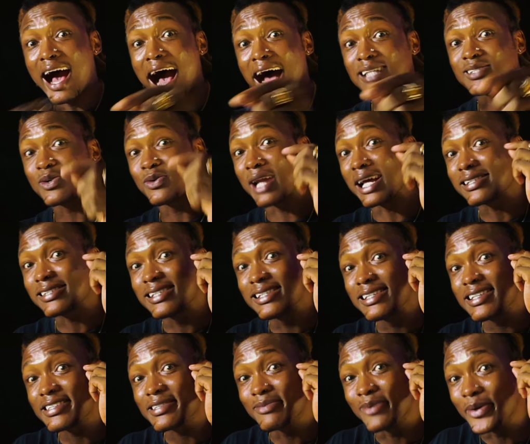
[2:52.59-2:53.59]
As soon as I see
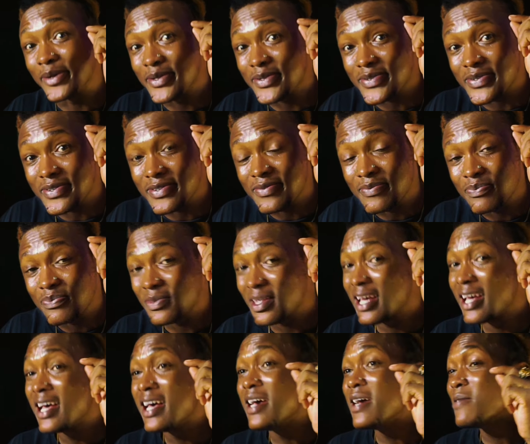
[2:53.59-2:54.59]
this money, so
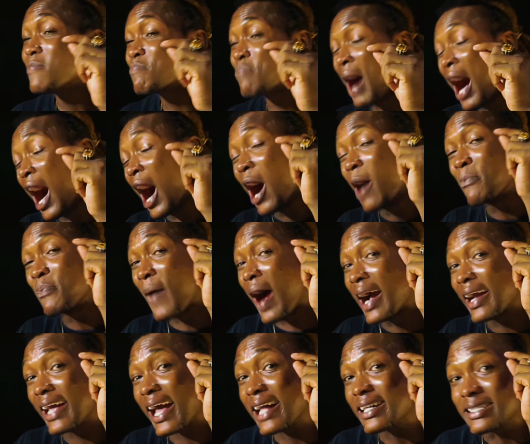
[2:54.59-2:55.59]

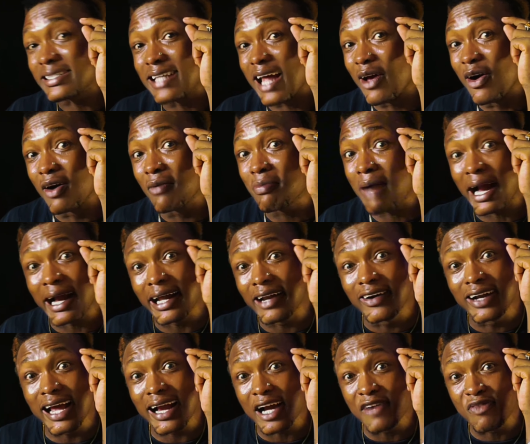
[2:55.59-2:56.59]
power gets the young
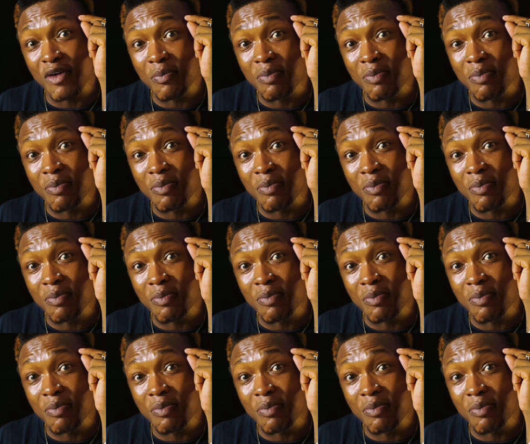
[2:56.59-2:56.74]
beggar, they go